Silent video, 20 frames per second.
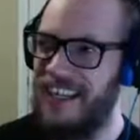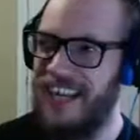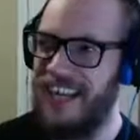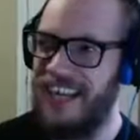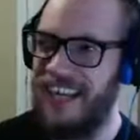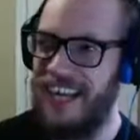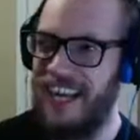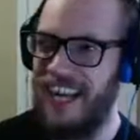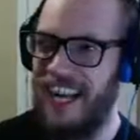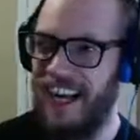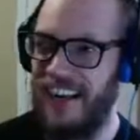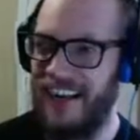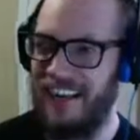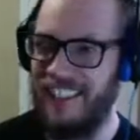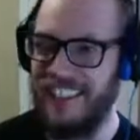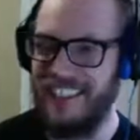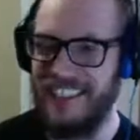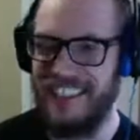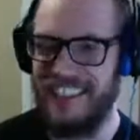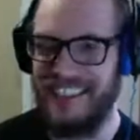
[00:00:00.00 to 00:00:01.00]
How
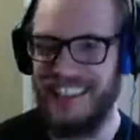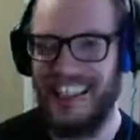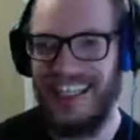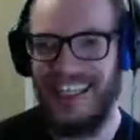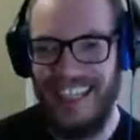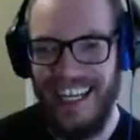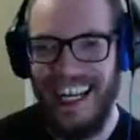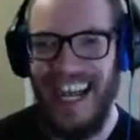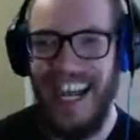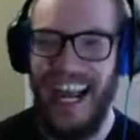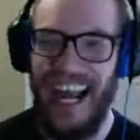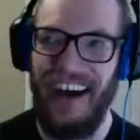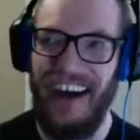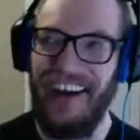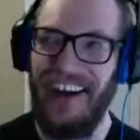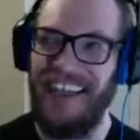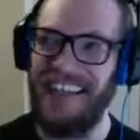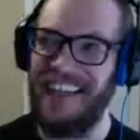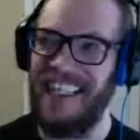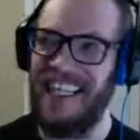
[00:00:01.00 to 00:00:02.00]

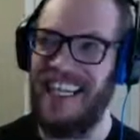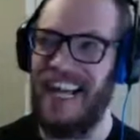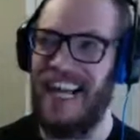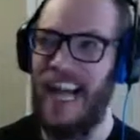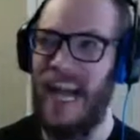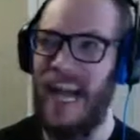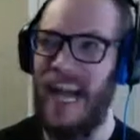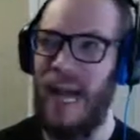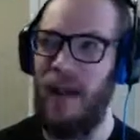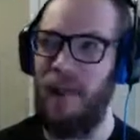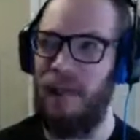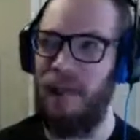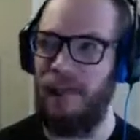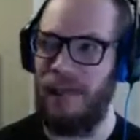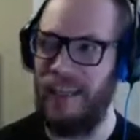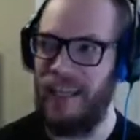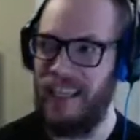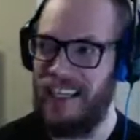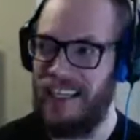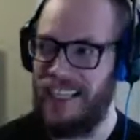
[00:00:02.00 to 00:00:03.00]
does it
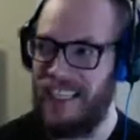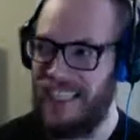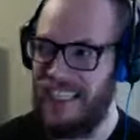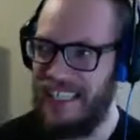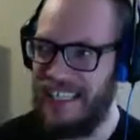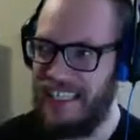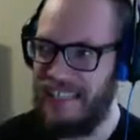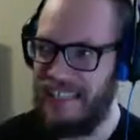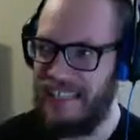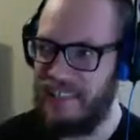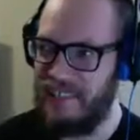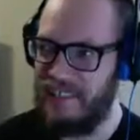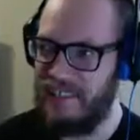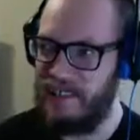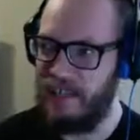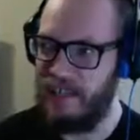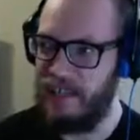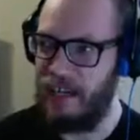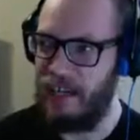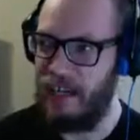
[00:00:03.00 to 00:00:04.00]
happen?
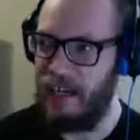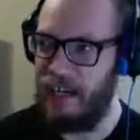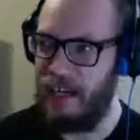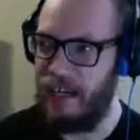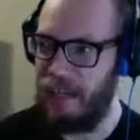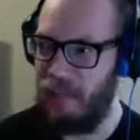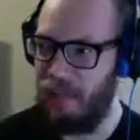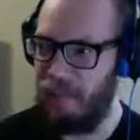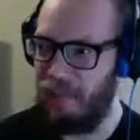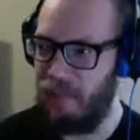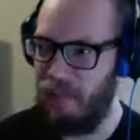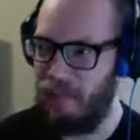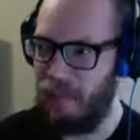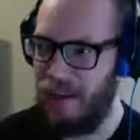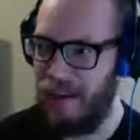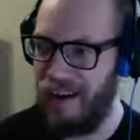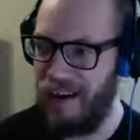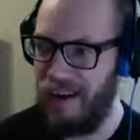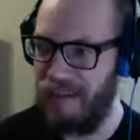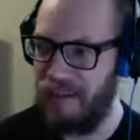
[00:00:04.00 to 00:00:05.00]

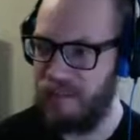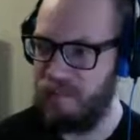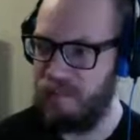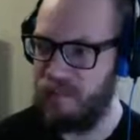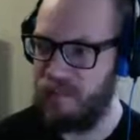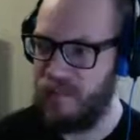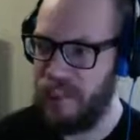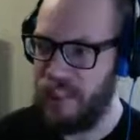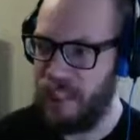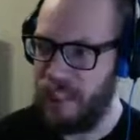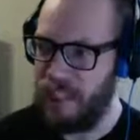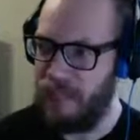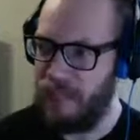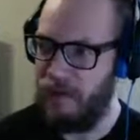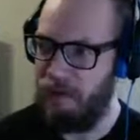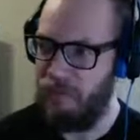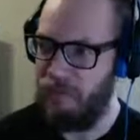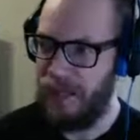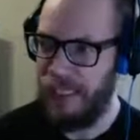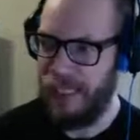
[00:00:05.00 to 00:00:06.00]
Well, the
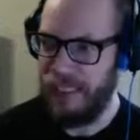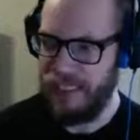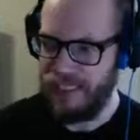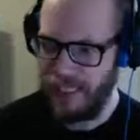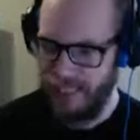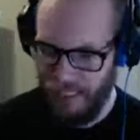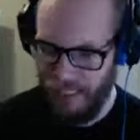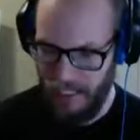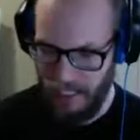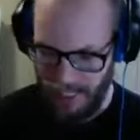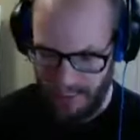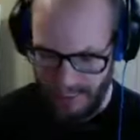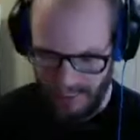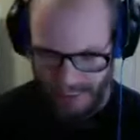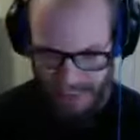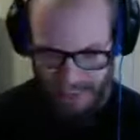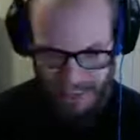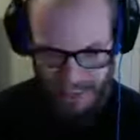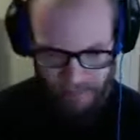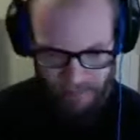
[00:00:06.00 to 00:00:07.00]
funny thing
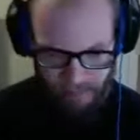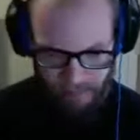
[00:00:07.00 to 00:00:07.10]
is,